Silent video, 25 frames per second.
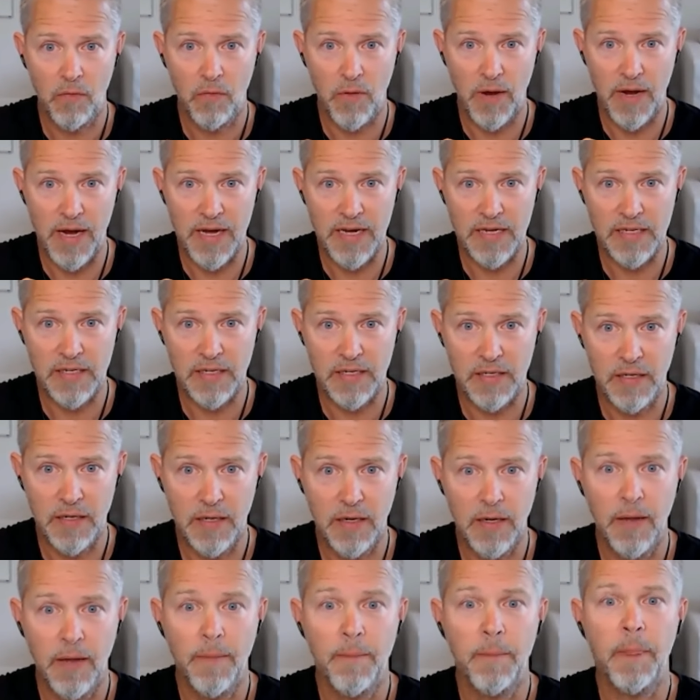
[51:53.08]
right?
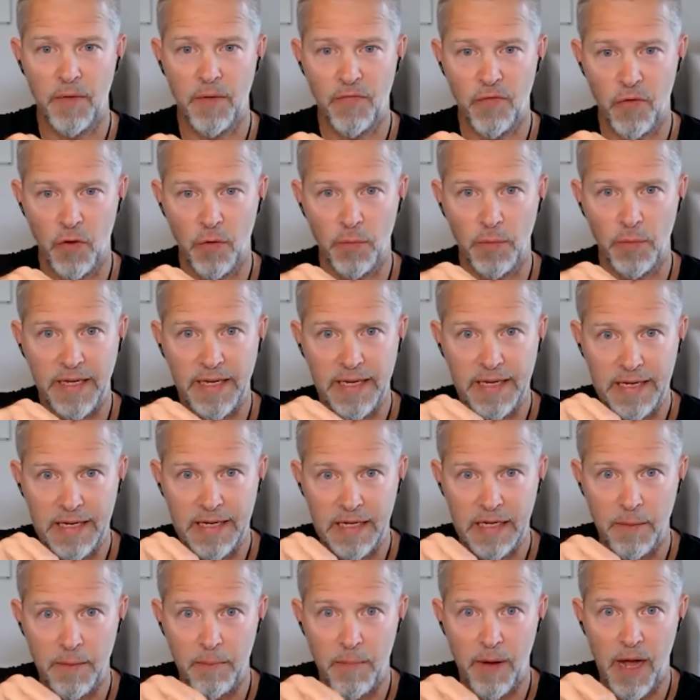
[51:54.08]
Preferably
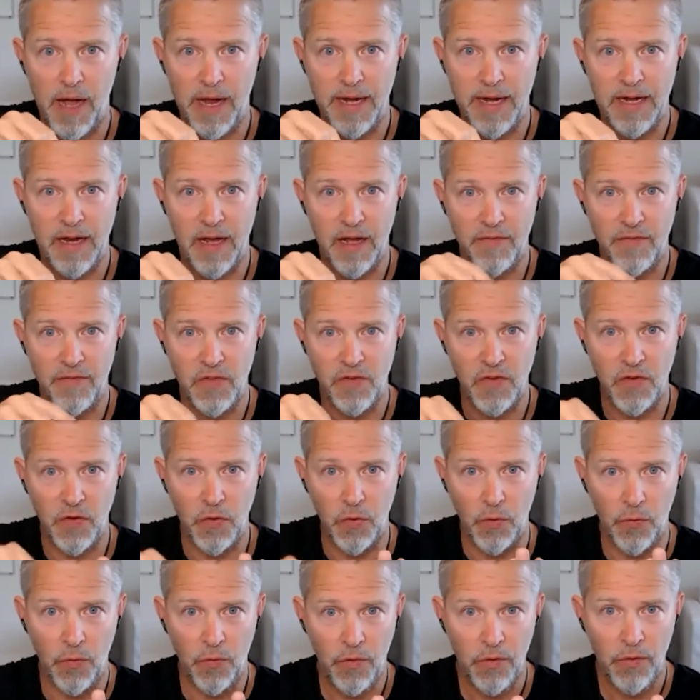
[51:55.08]
combine of the
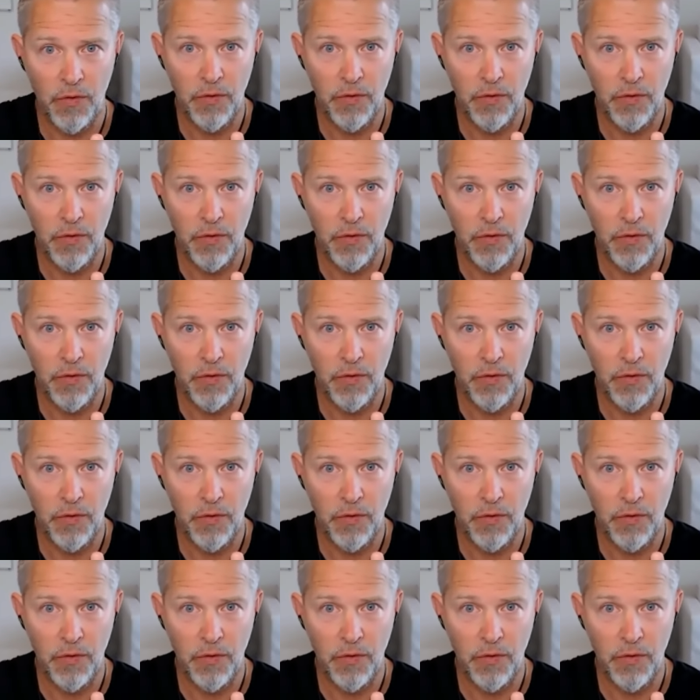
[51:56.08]
two.